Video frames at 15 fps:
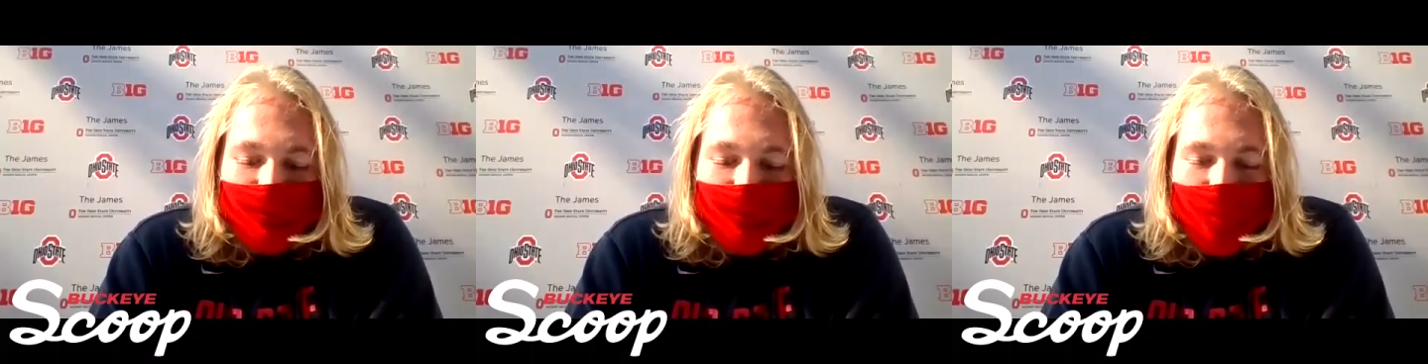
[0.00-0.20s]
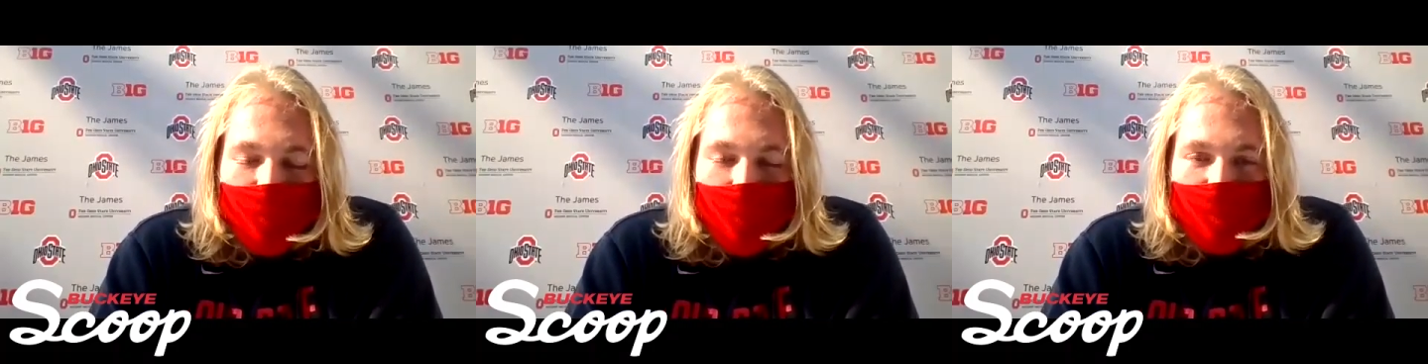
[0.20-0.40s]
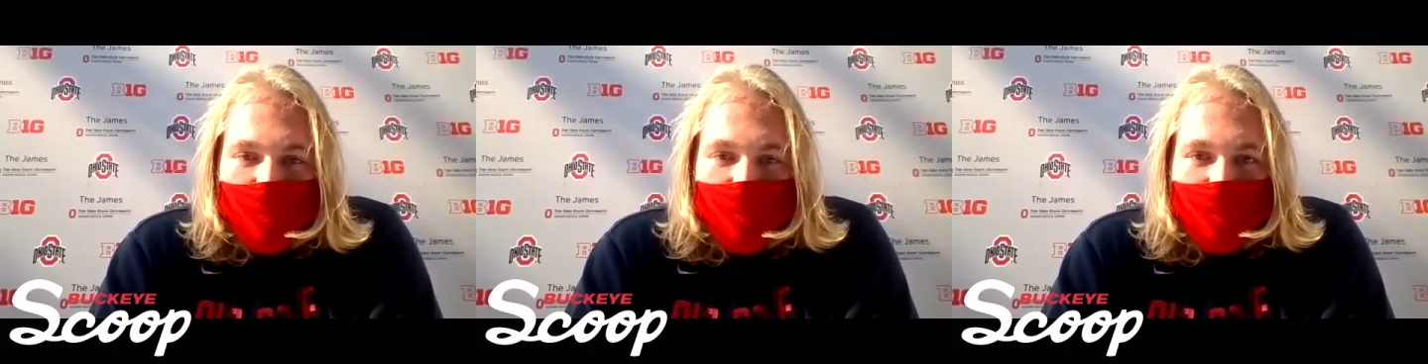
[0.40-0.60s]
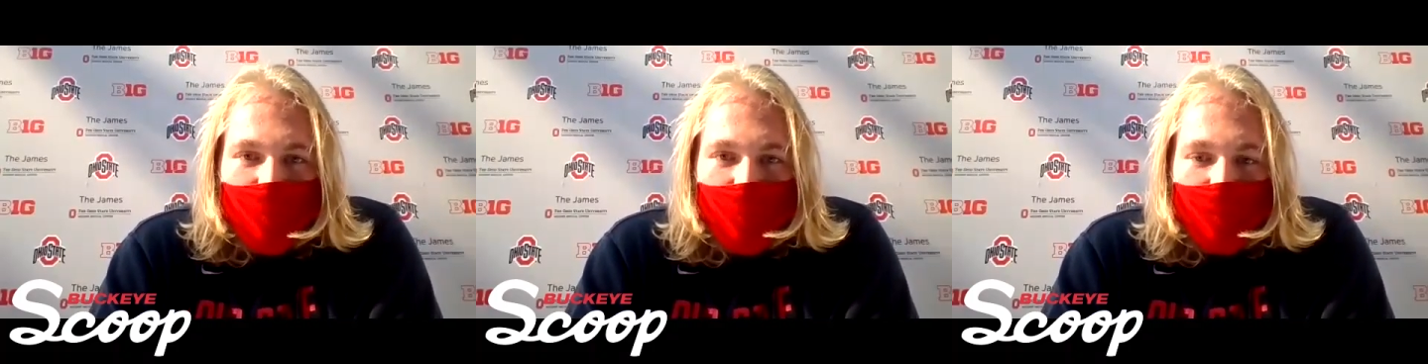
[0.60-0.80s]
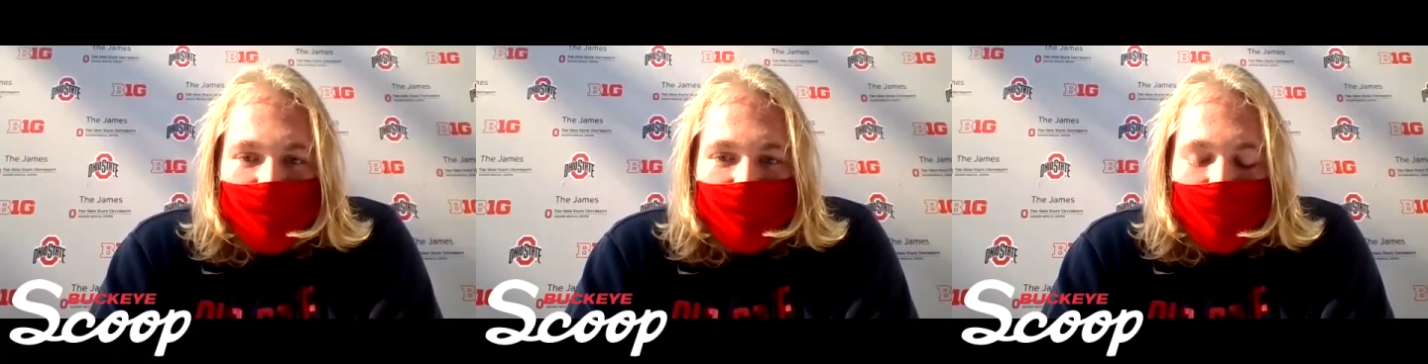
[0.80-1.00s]
doing
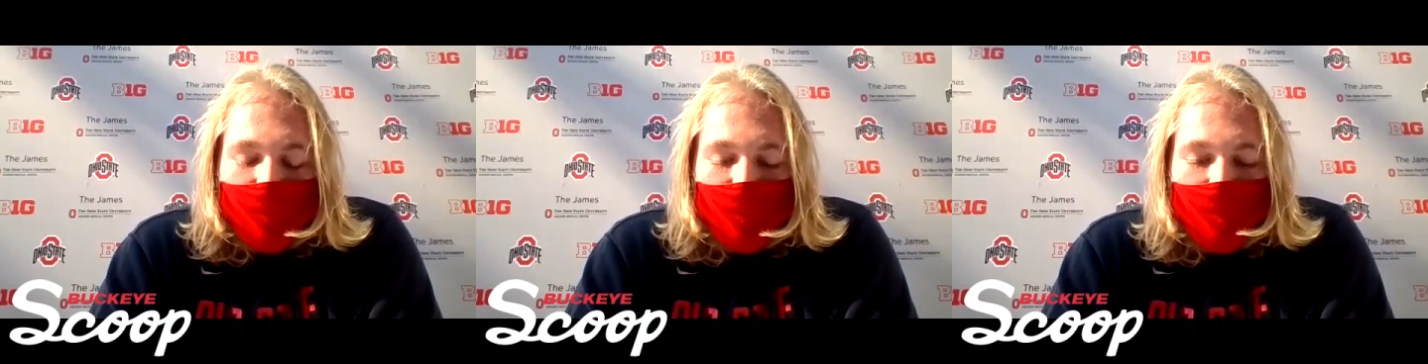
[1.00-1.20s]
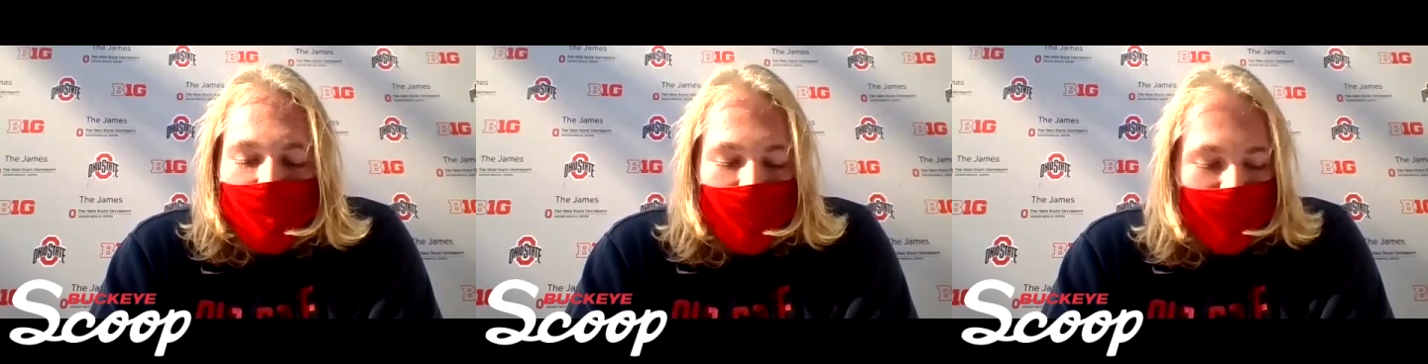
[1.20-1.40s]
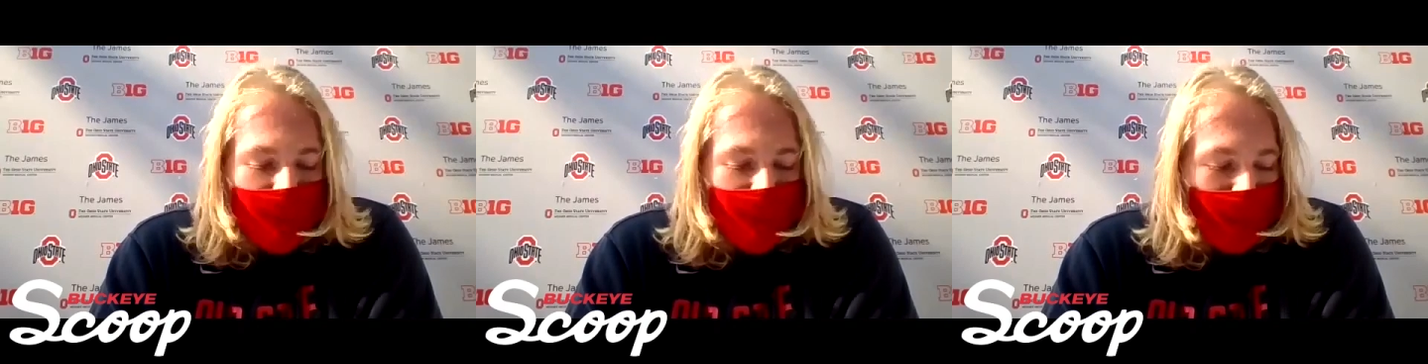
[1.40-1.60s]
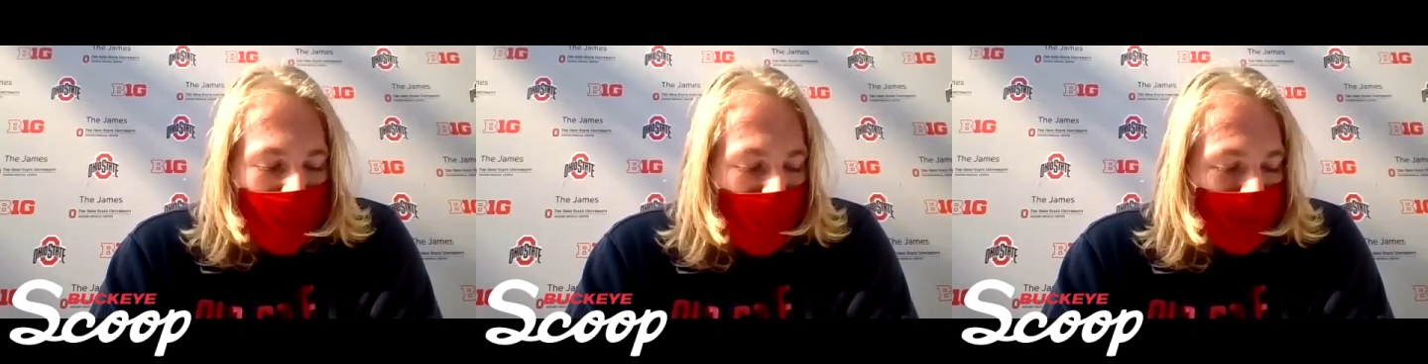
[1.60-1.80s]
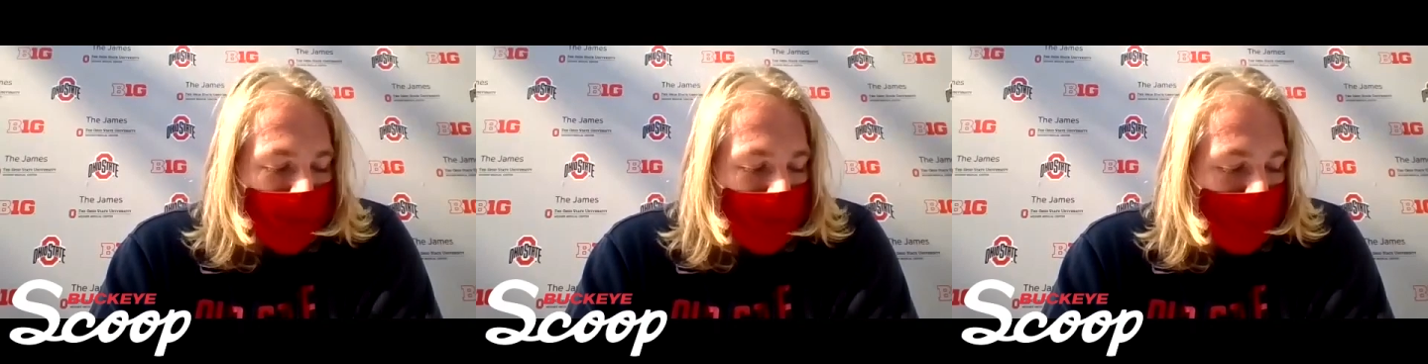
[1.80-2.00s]
stuff and and
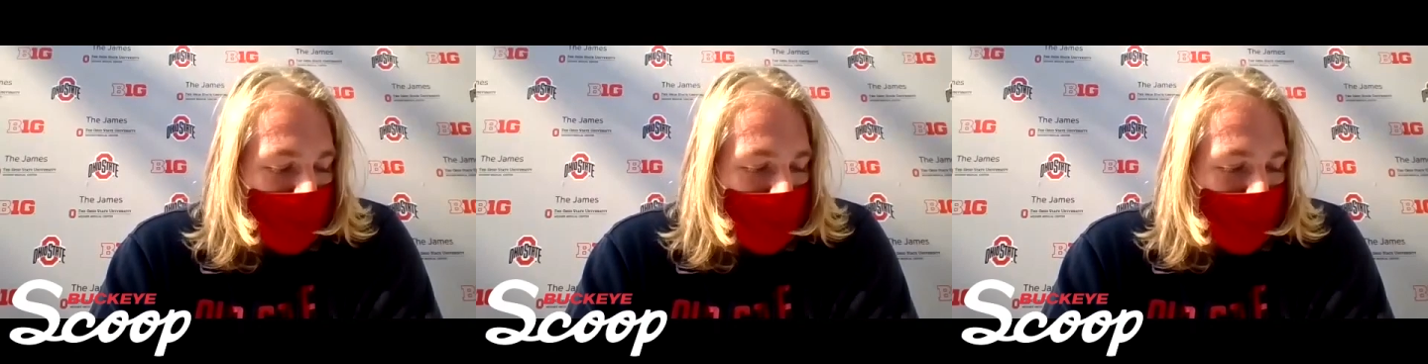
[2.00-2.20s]
traveling.